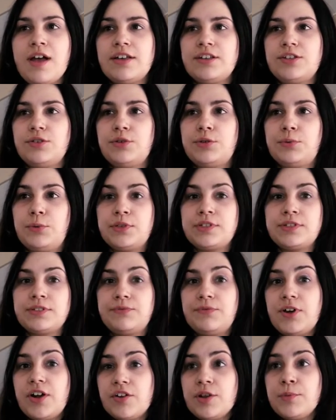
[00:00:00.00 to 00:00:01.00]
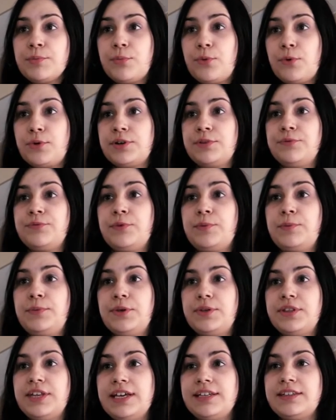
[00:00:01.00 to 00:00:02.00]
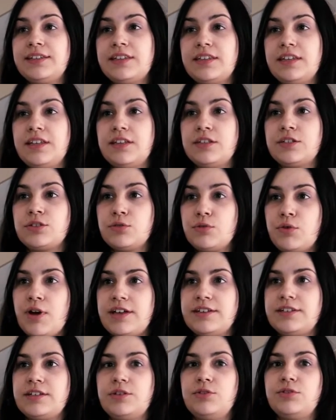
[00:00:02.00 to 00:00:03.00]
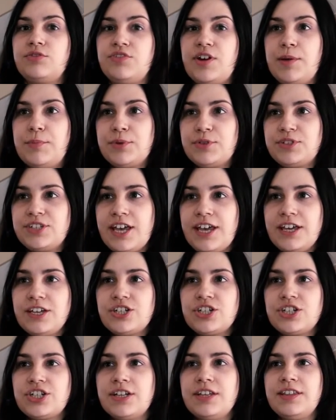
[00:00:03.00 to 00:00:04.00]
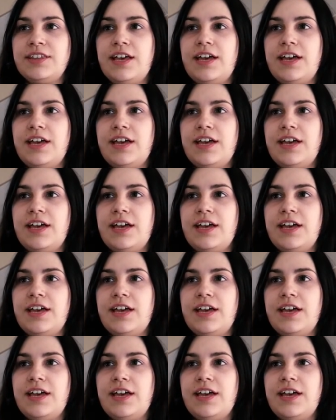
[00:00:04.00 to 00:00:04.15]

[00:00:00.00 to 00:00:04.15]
So it was very important for me that the school has a good reputation,